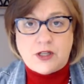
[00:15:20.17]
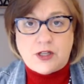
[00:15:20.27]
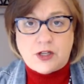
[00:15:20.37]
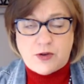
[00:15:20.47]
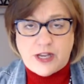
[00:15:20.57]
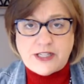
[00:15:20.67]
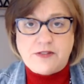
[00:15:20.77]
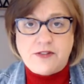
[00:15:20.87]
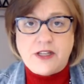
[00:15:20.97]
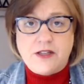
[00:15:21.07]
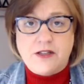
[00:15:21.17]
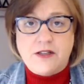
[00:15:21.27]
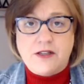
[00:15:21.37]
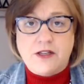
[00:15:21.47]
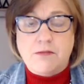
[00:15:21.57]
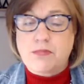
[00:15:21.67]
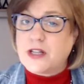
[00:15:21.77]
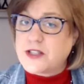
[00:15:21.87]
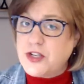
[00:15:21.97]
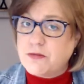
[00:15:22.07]
Creativity
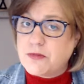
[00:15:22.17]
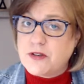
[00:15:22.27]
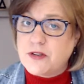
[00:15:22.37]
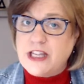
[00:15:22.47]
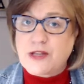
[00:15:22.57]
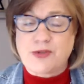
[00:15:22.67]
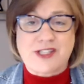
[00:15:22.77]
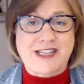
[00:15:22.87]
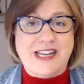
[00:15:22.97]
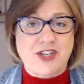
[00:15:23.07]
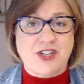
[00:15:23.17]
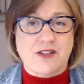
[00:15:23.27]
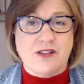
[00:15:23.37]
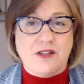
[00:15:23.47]
plus humor equals connection.